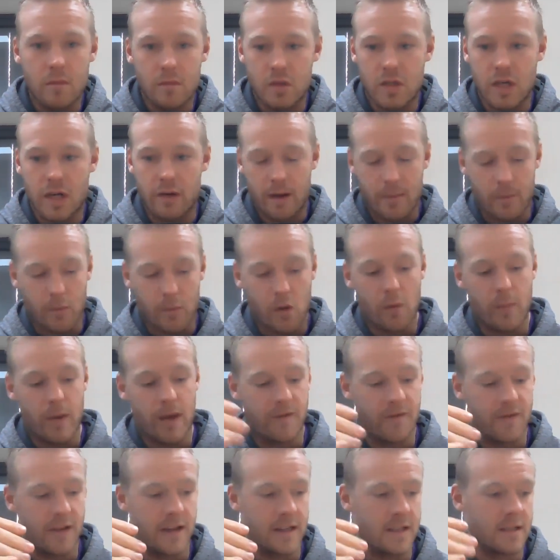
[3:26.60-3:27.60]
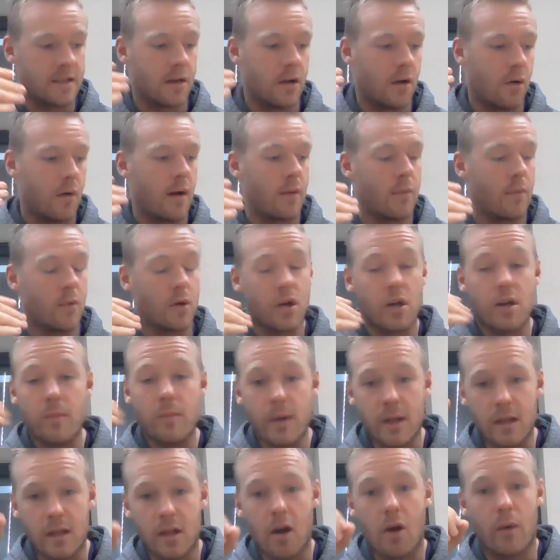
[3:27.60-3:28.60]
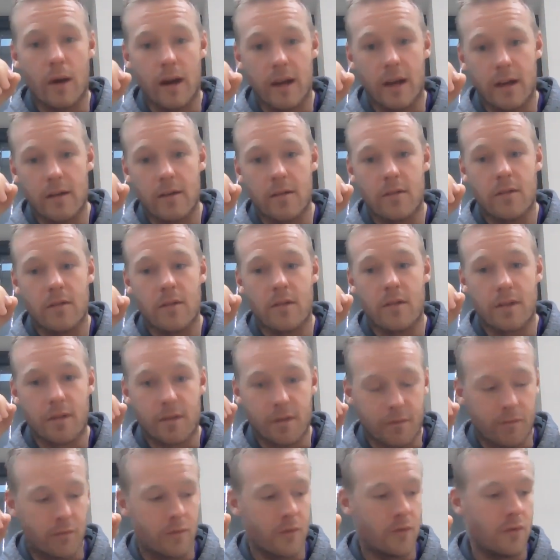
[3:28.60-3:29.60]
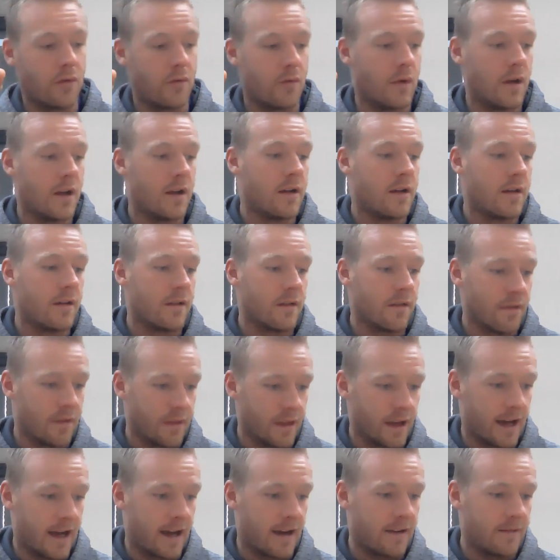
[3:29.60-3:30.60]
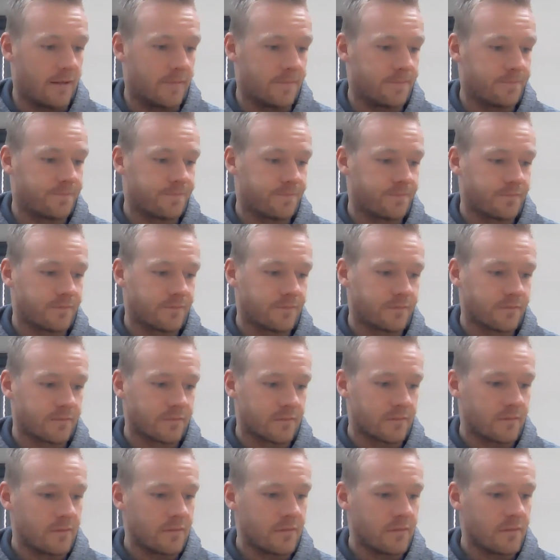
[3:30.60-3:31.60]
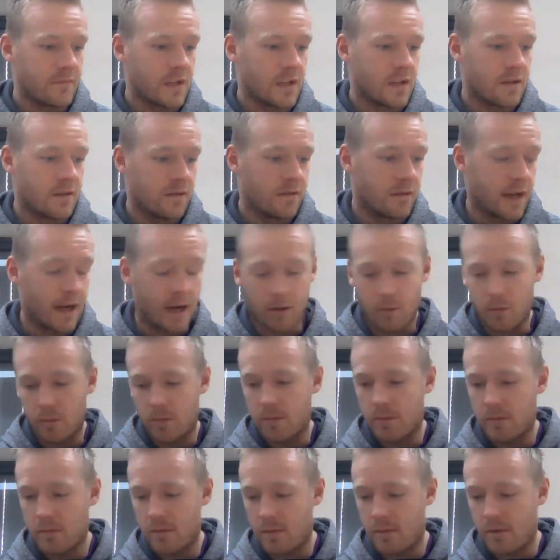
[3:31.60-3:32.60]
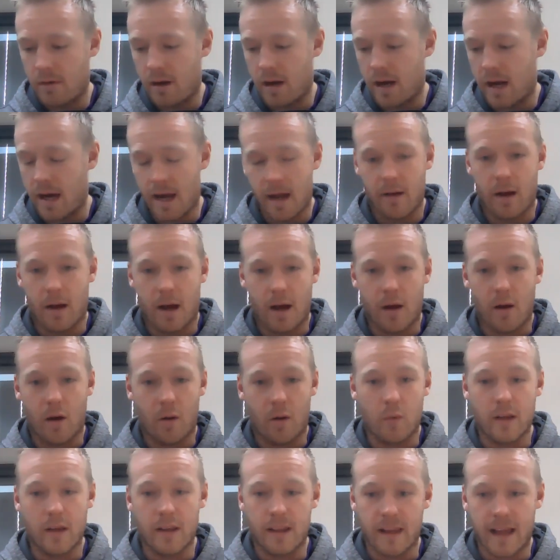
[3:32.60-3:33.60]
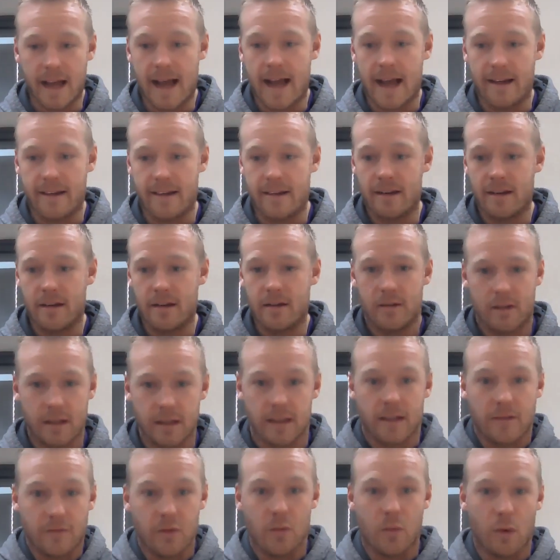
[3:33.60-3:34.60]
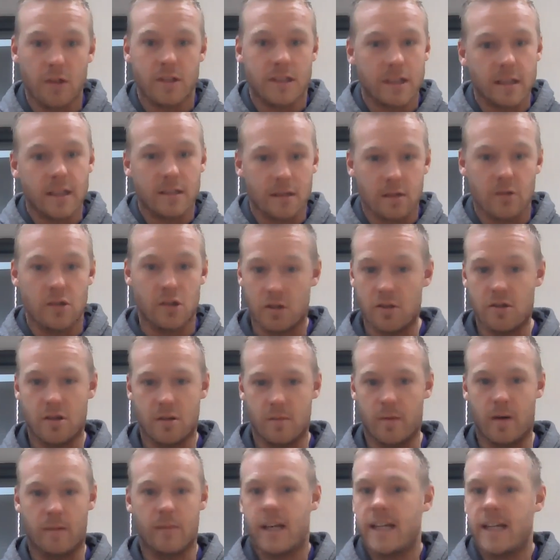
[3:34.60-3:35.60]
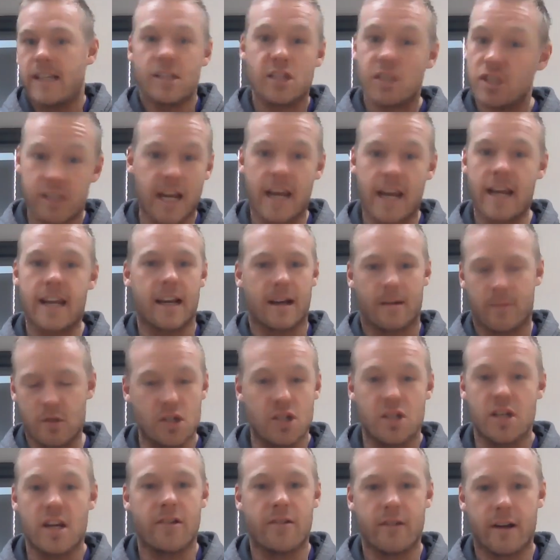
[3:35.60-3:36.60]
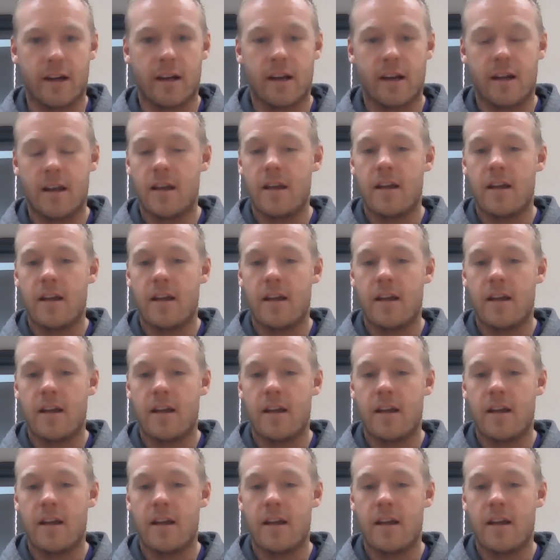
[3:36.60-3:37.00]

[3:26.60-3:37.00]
generate more benefits. So I'm going to be going through that. Now, I will add, like, if you're watching this on YouTube, I'm like shaking, I'm jittering.